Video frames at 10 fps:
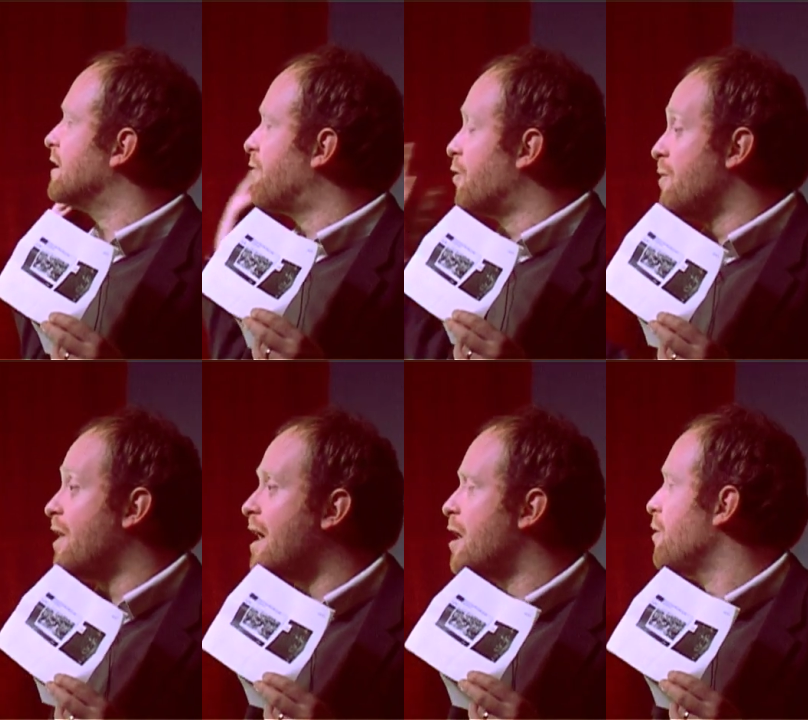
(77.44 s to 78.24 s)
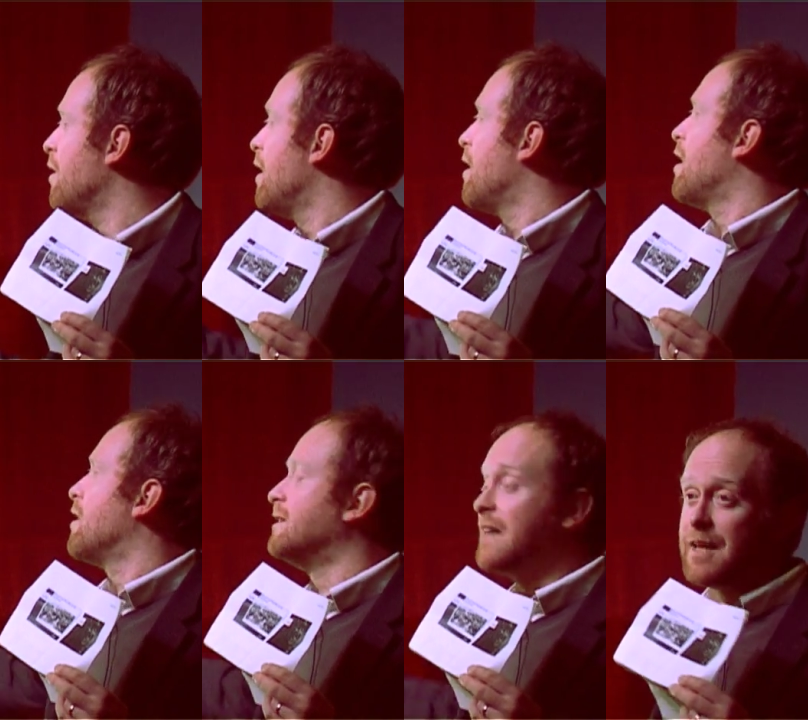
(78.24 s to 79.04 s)
from there,
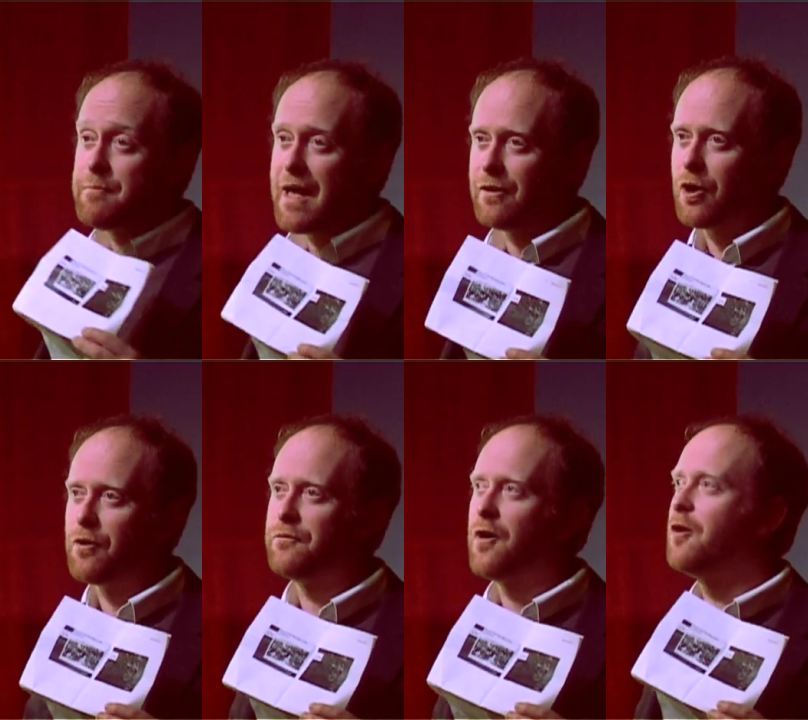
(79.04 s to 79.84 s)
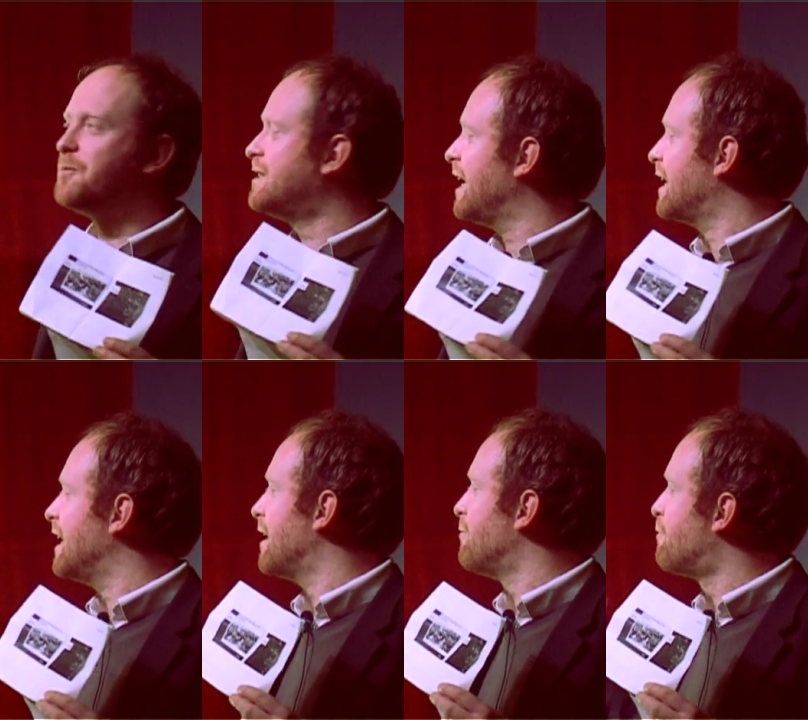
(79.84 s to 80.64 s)
the Daily Mail got involved,
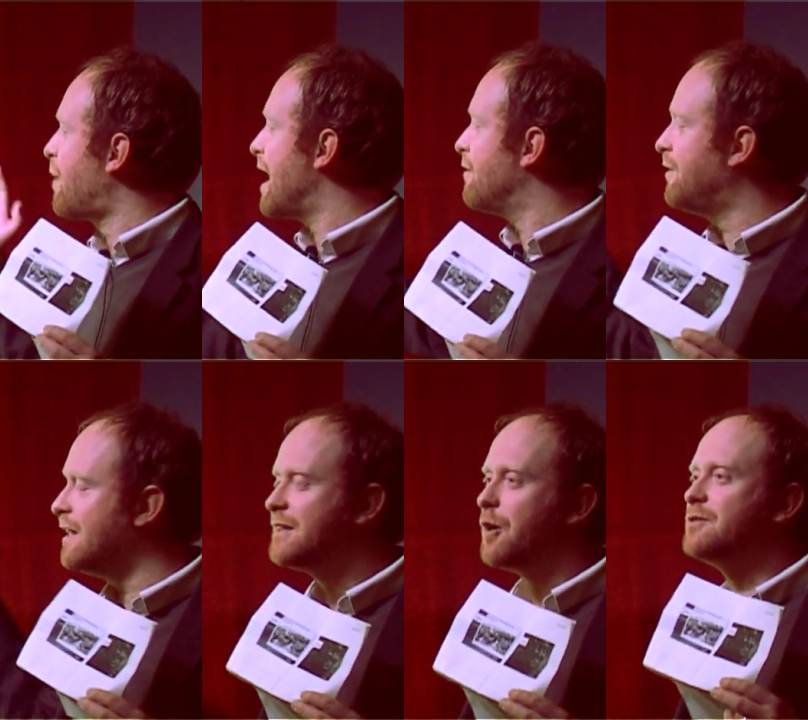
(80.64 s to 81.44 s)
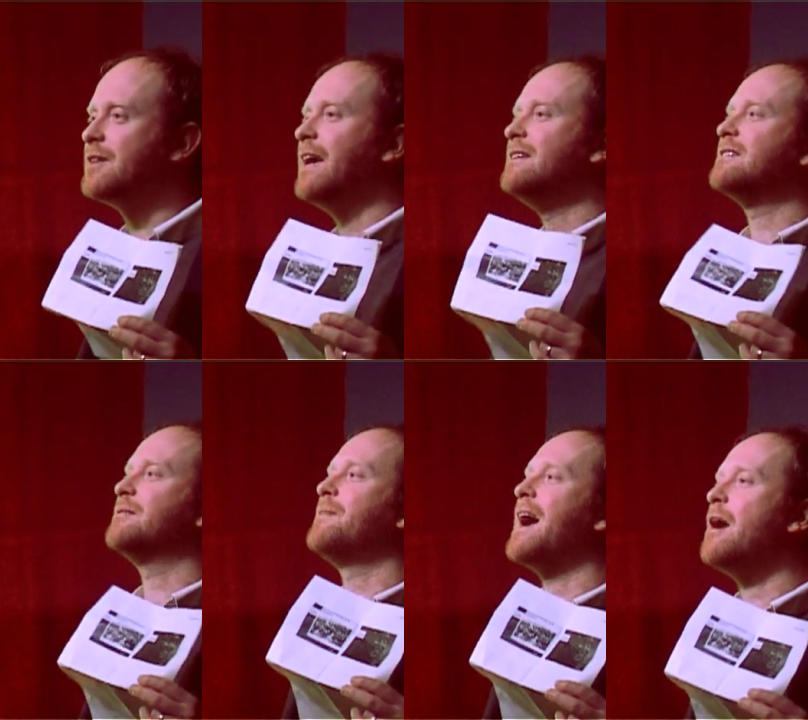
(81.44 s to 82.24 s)
particularly in banned video
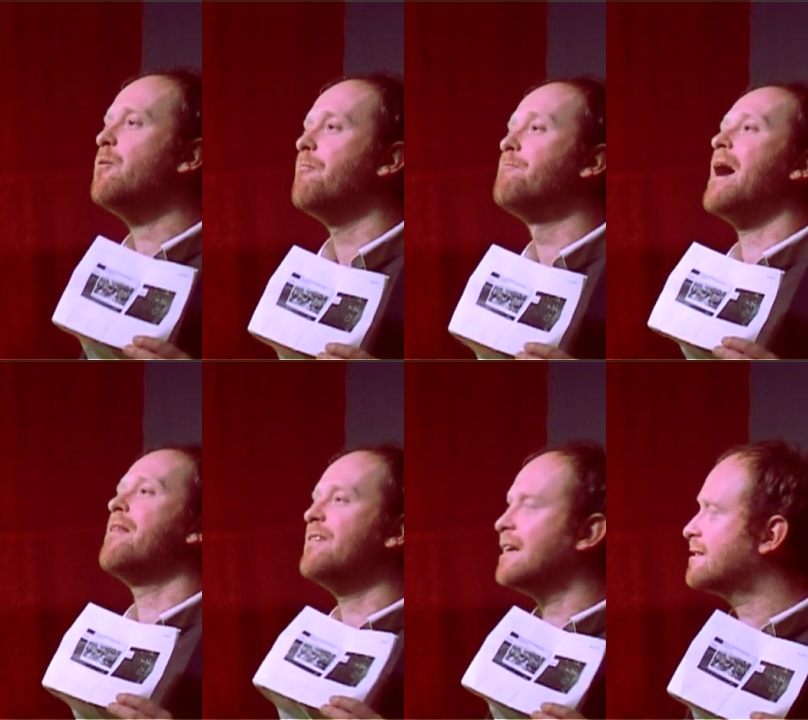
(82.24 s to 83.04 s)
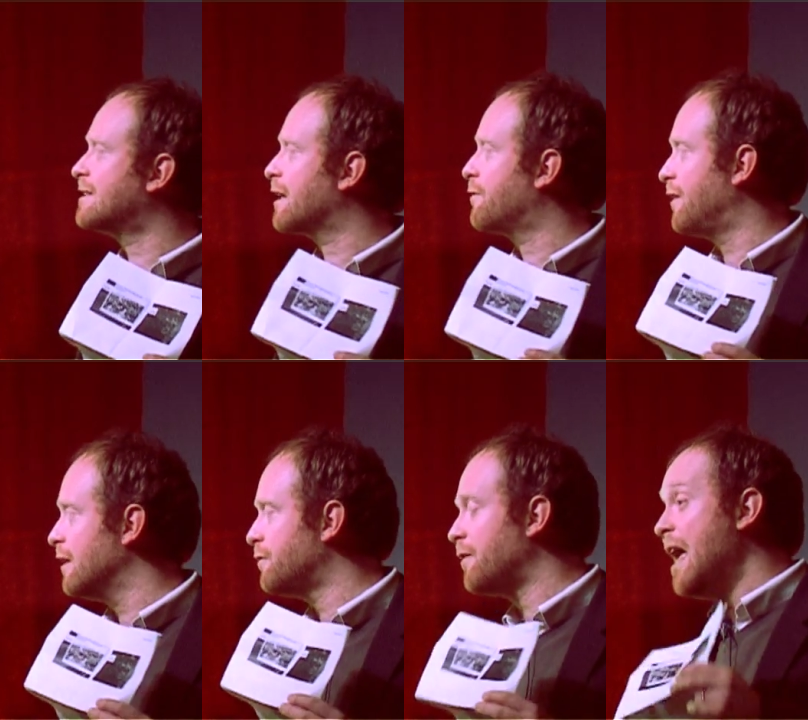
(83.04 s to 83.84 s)
sadism and banned this sick
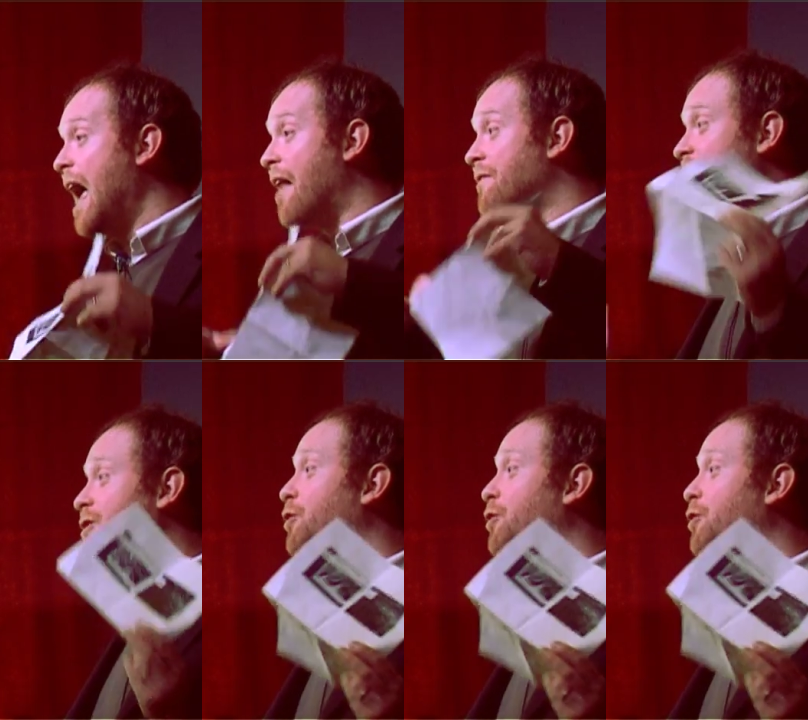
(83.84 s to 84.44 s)
filth. And this